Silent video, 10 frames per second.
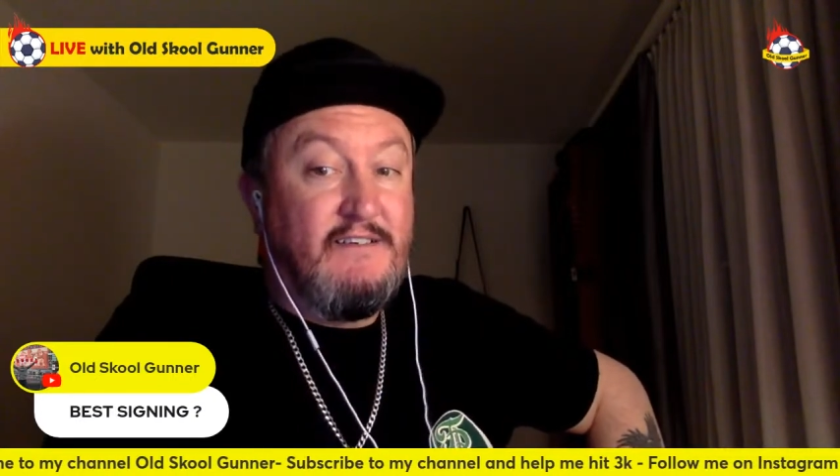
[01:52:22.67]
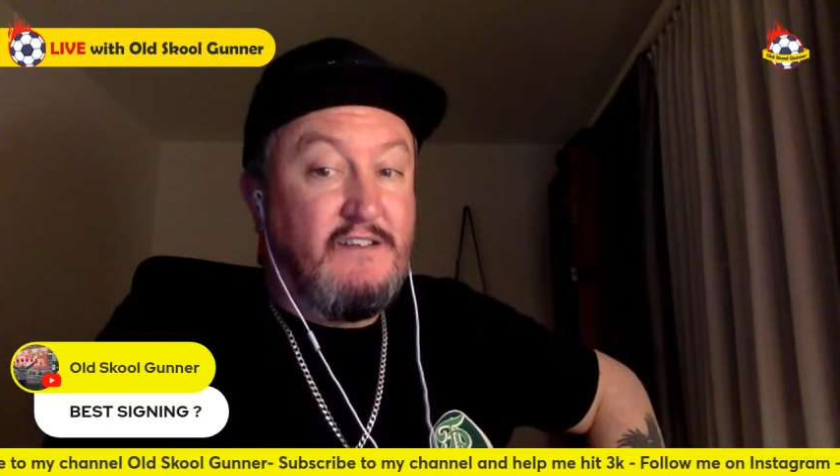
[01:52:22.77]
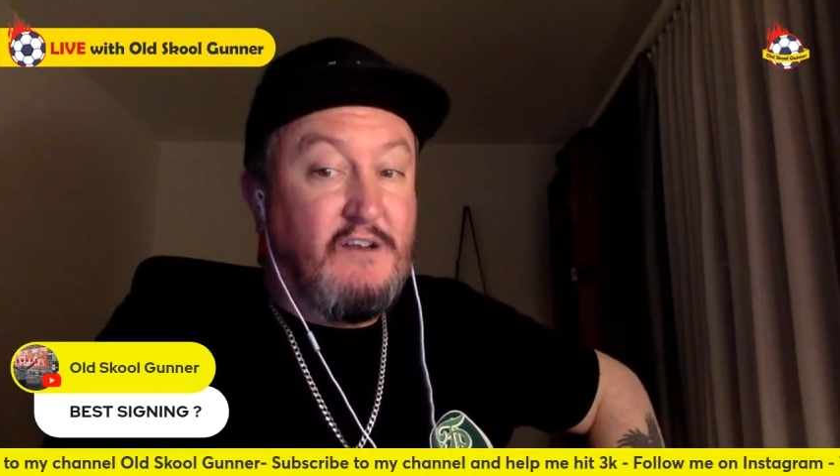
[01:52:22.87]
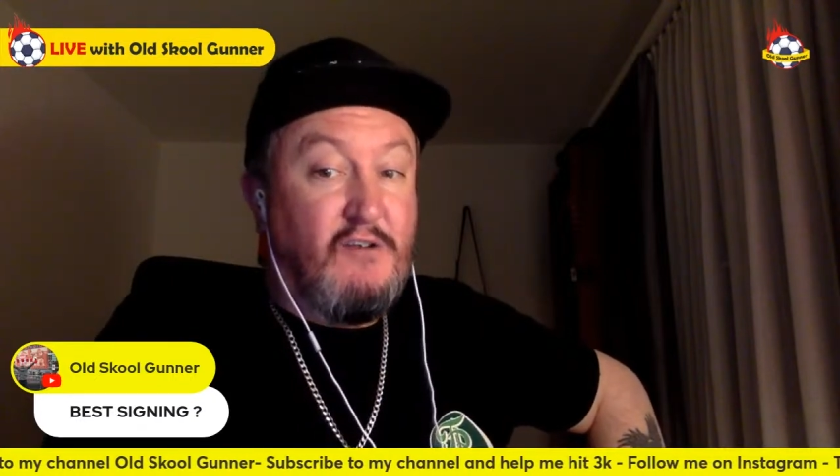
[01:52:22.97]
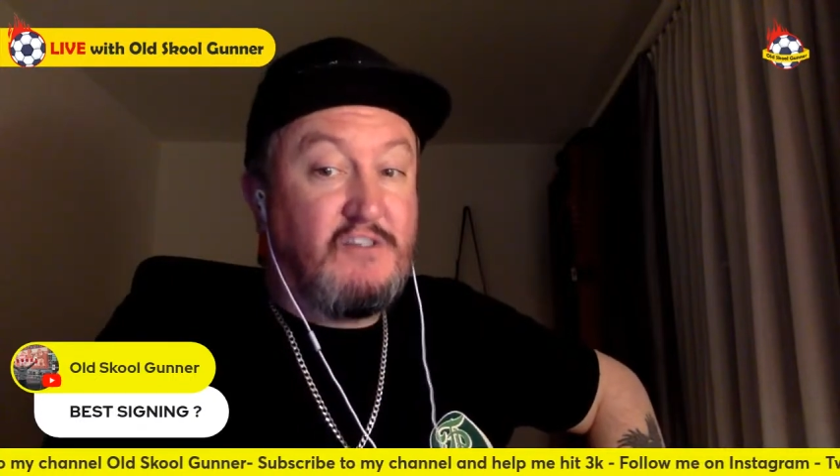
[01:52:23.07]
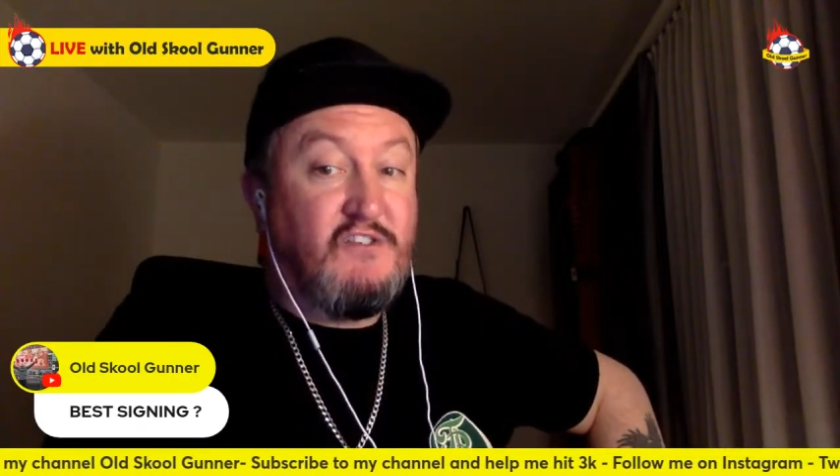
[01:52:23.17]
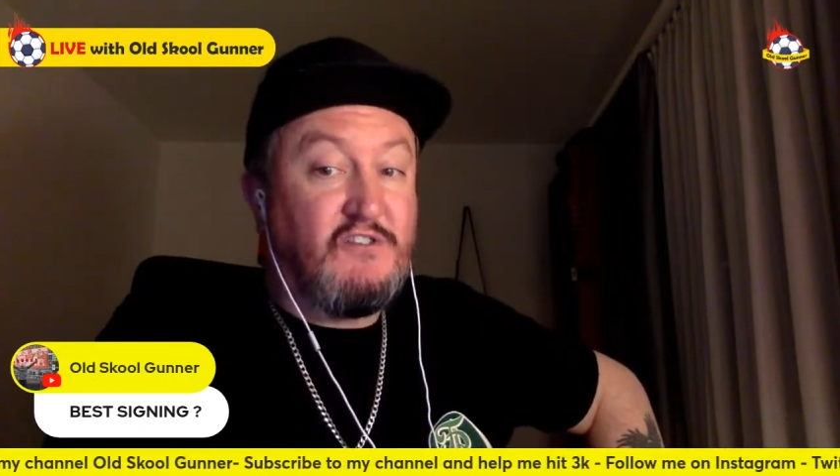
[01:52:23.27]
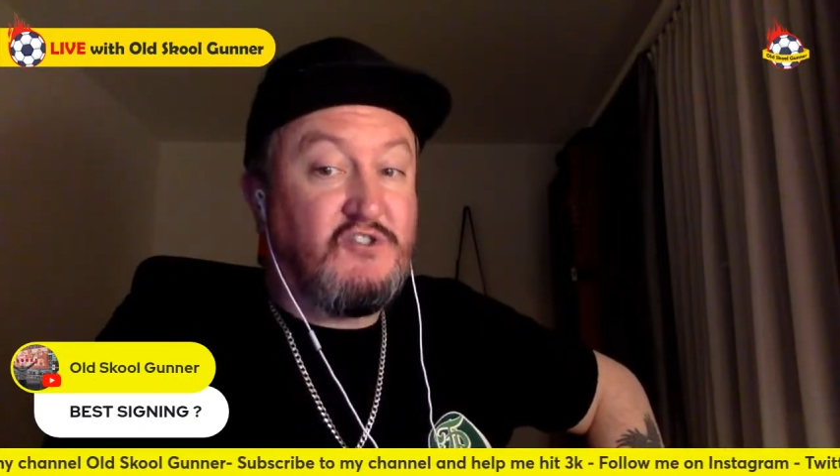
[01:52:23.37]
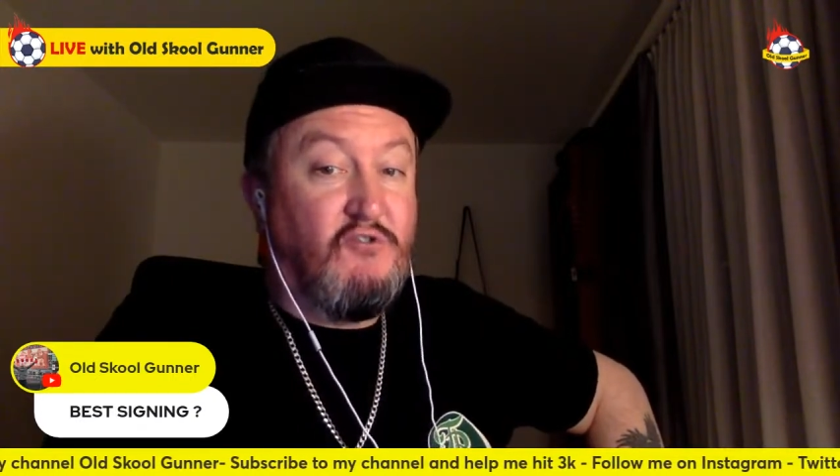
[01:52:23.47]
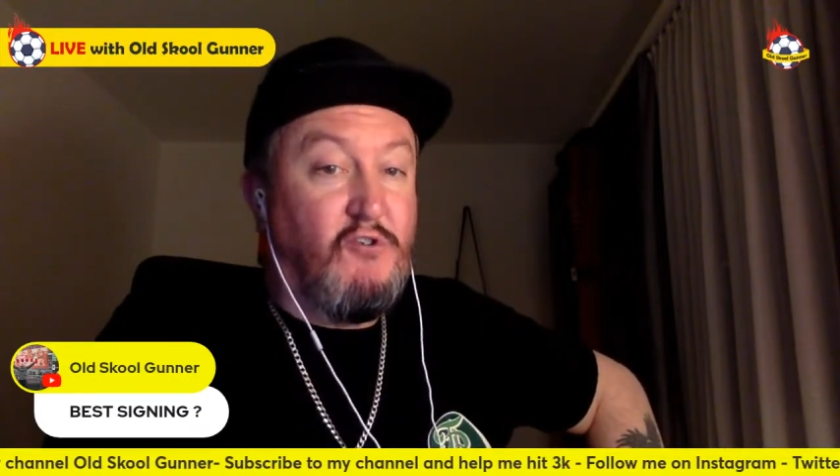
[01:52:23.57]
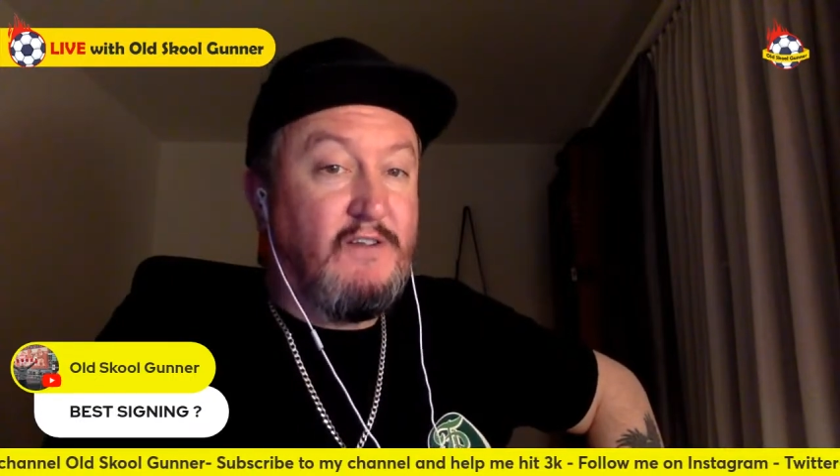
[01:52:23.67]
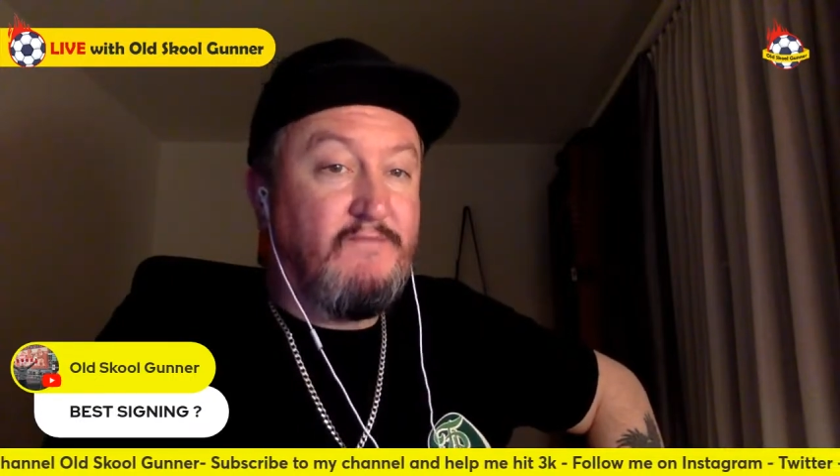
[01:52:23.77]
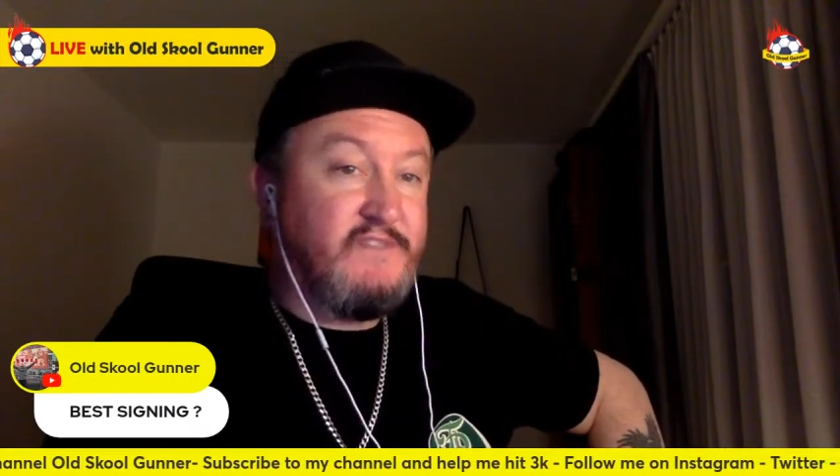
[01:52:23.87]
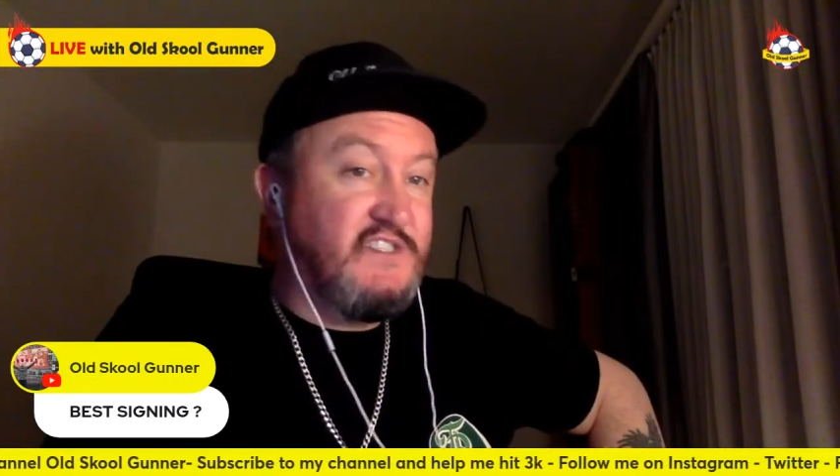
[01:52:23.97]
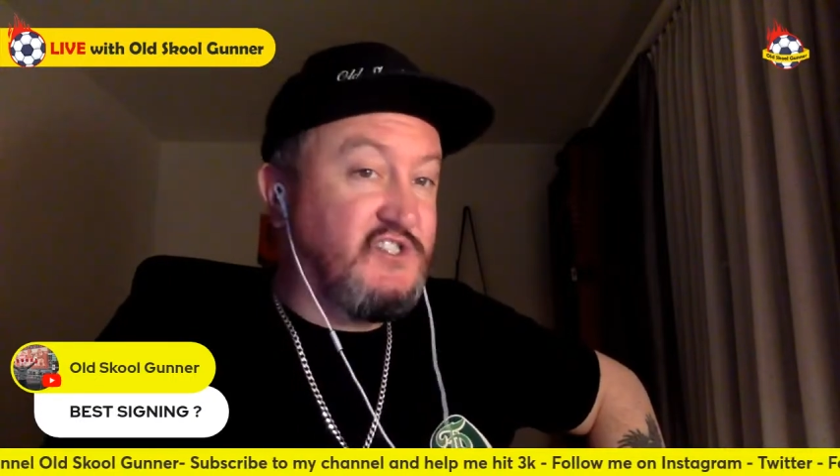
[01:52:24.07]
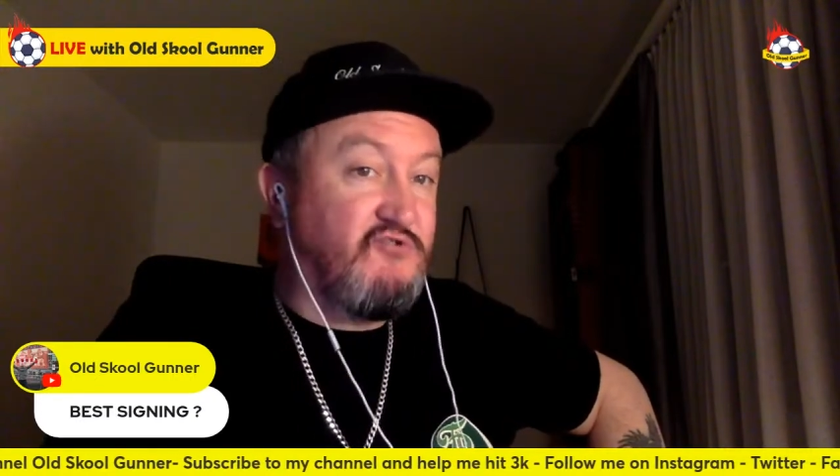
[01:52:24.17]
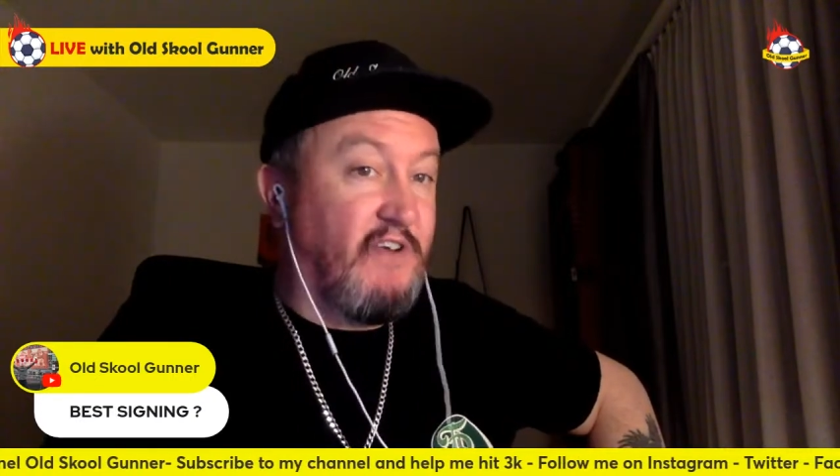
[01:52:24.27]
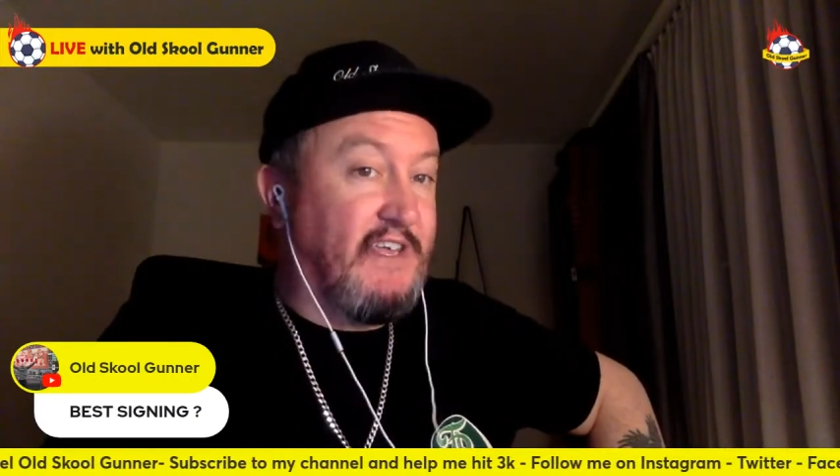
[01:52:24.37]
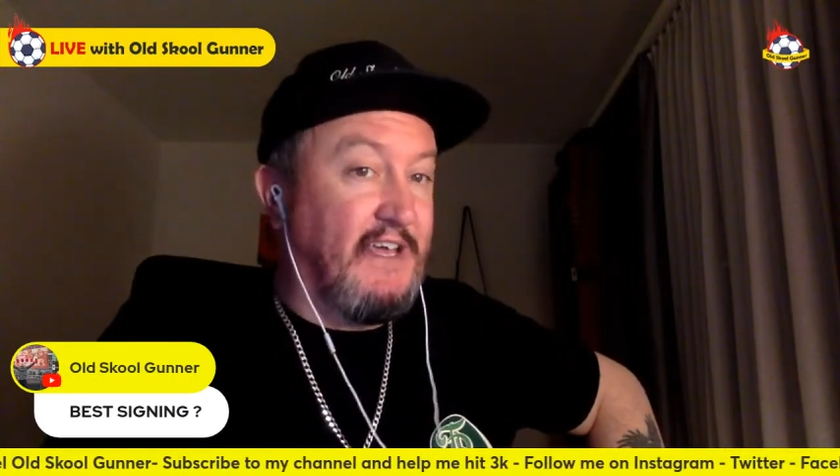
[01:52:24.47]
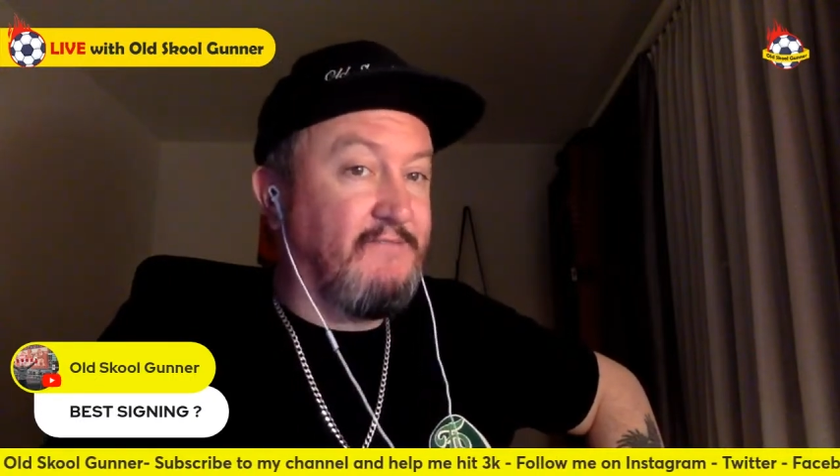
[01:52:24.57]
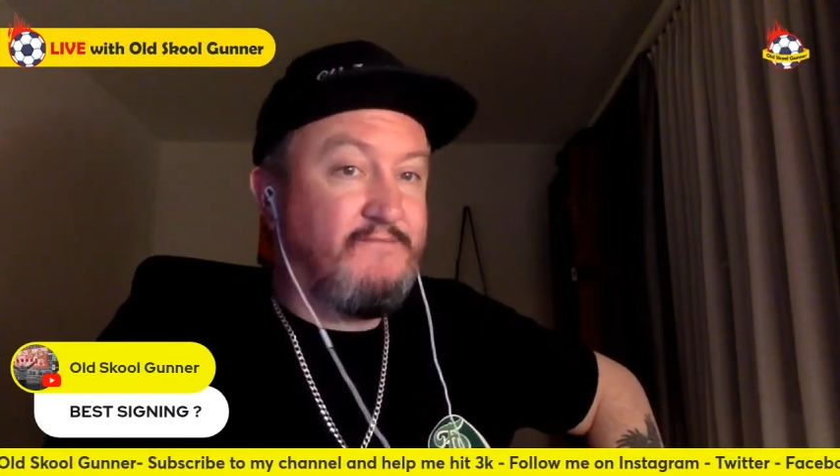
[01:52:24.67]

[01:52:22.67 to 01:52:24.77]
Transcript: close control, striking.